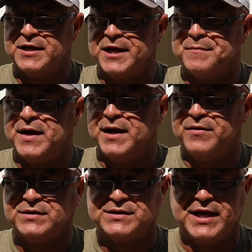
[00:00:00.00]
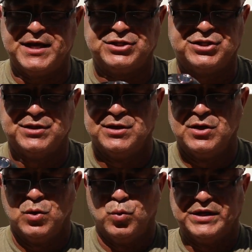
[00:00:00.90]
an Enigma Aaron's Edge
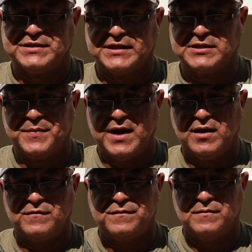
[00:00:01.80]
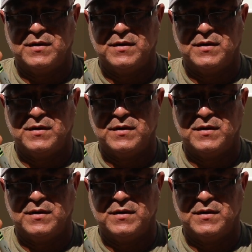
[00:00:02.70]
with 60-pound